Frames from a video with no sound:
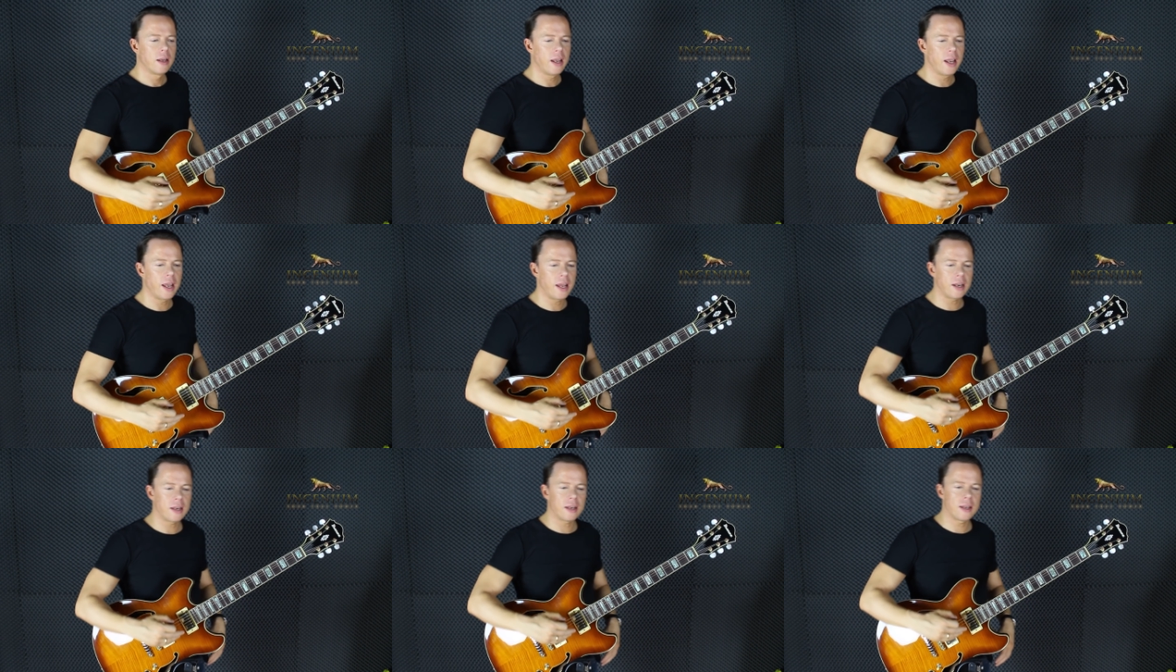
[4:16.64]

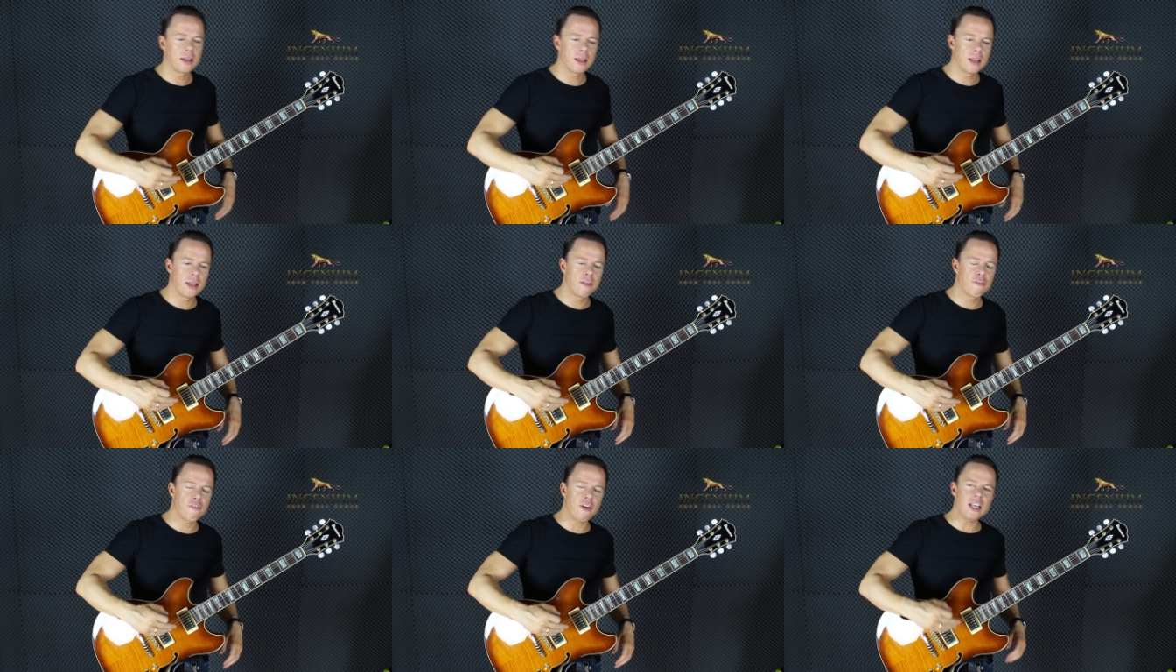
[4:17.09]
And
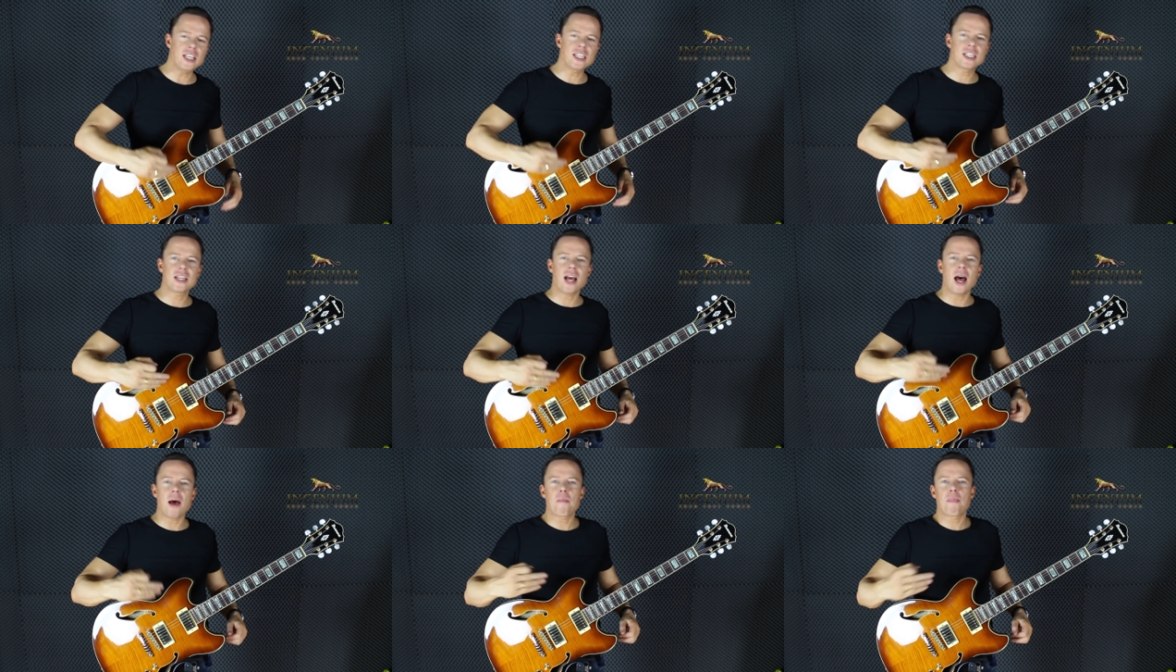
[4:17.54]
if I
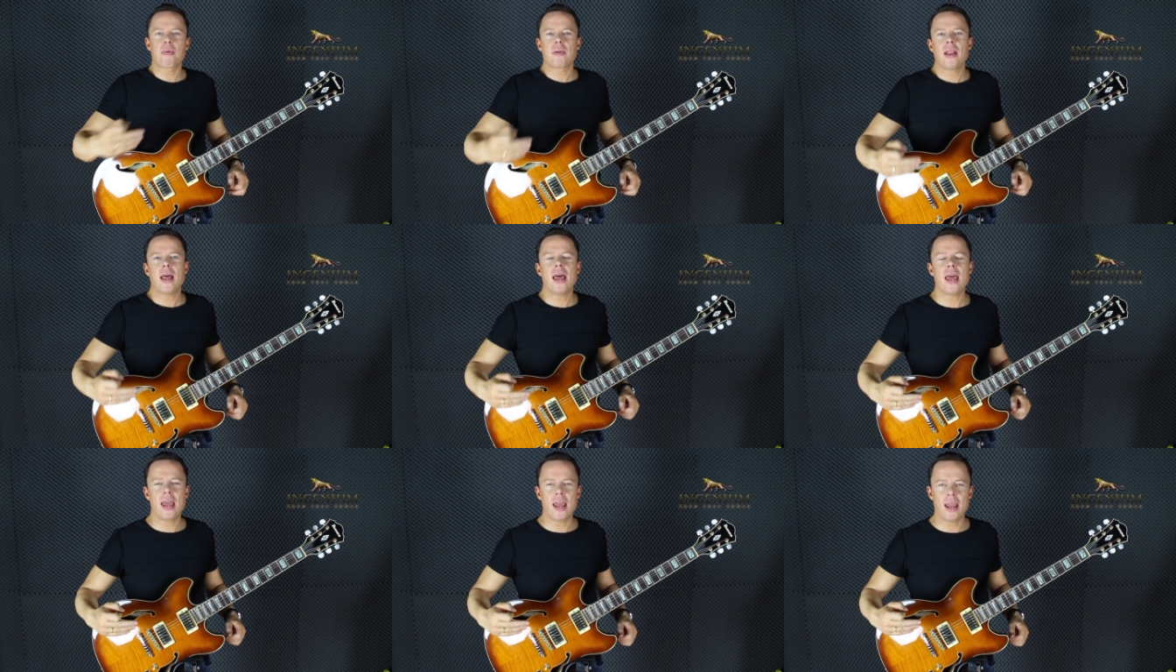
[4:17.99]
start
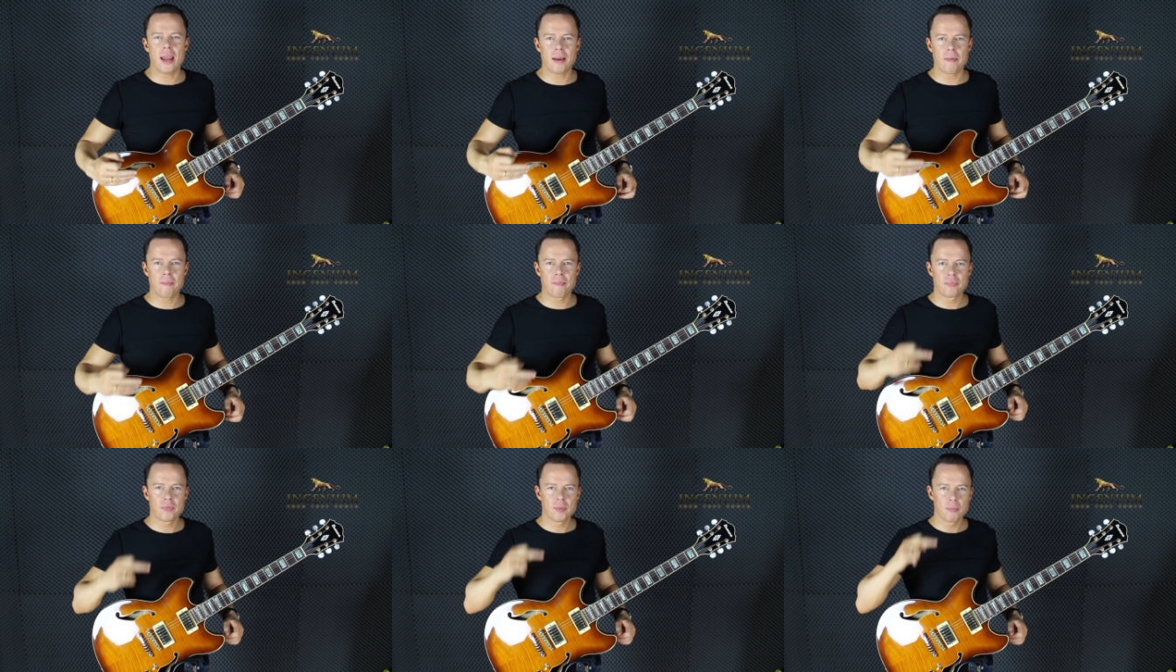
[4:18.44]

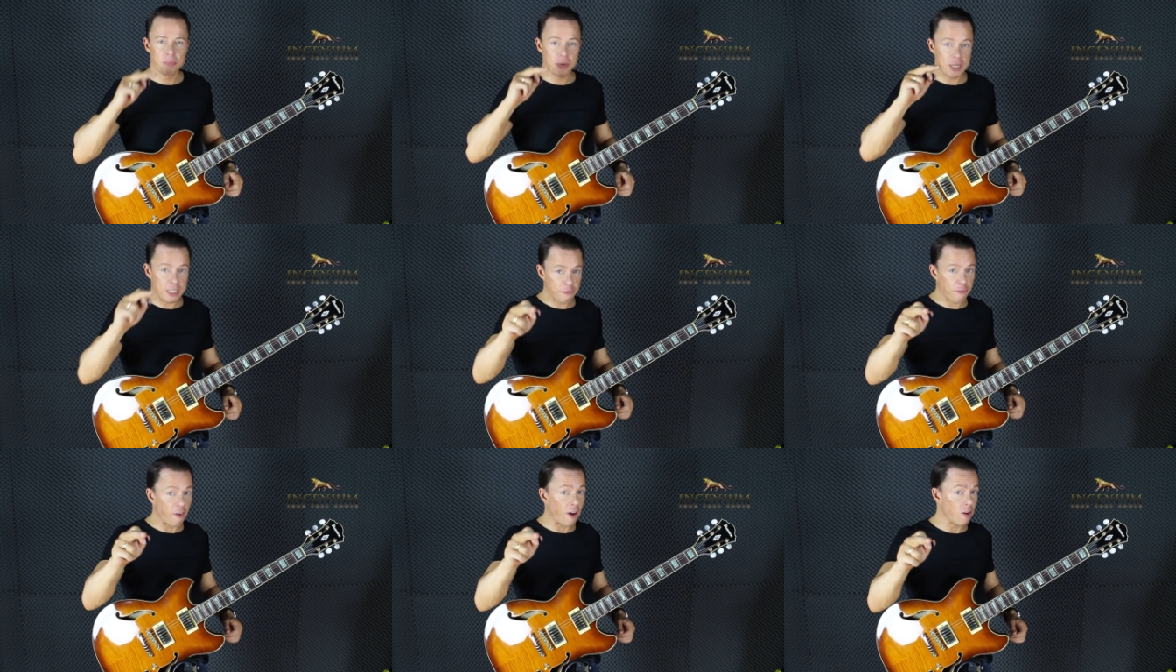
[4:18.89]
playing,
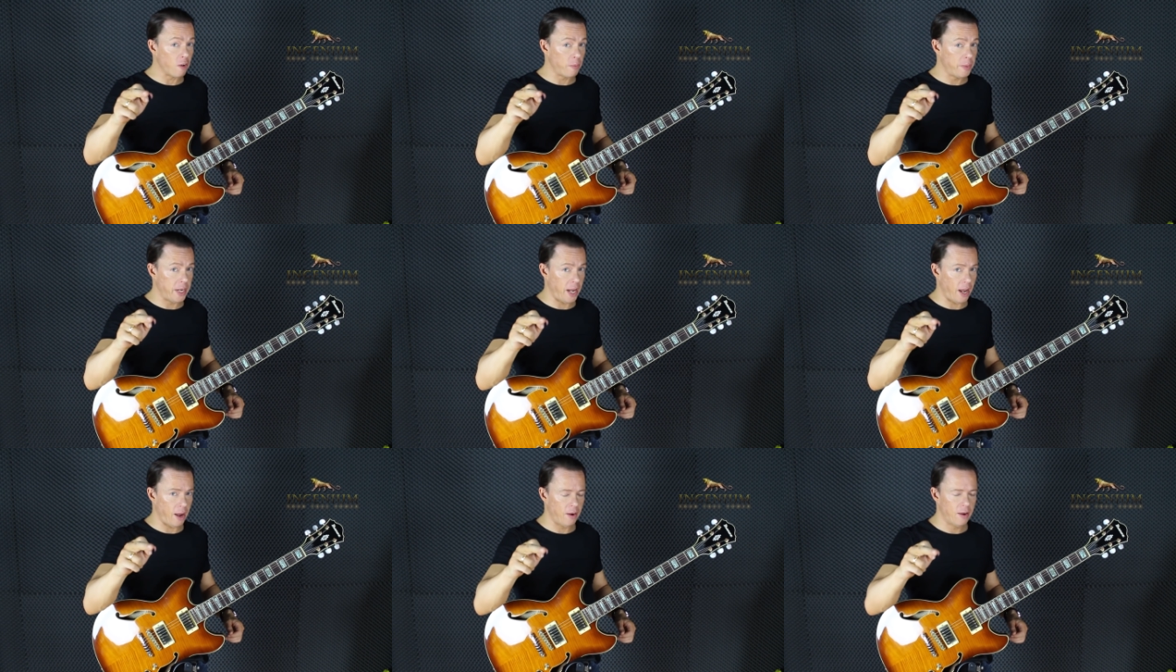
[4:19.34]
please follow
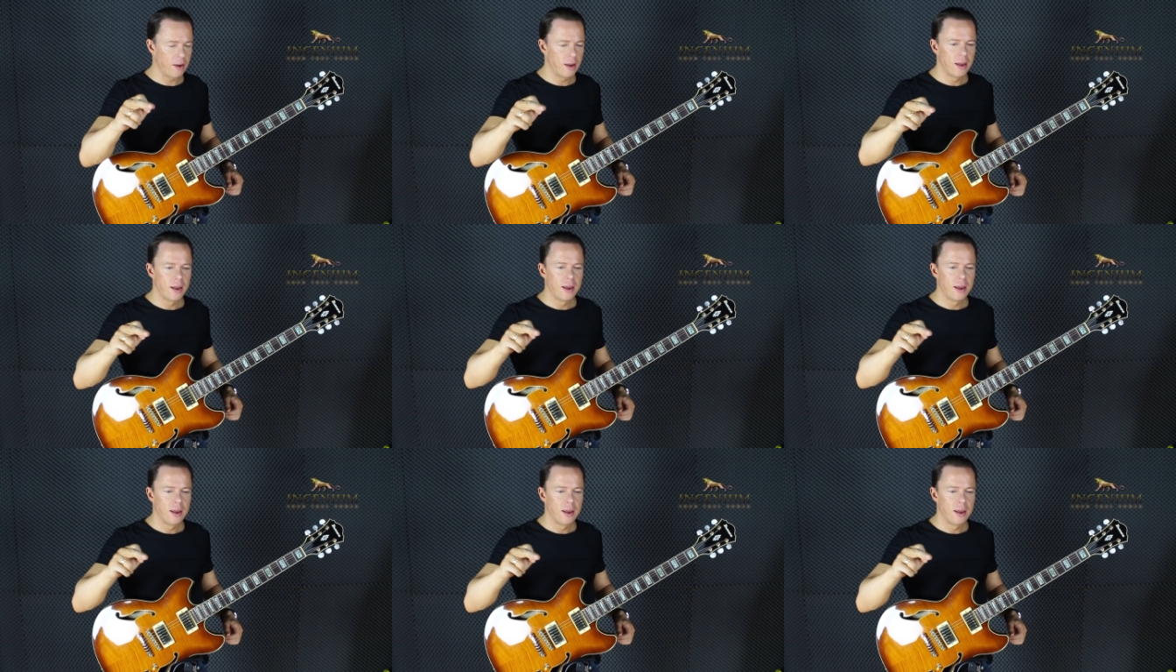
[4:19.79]
me now.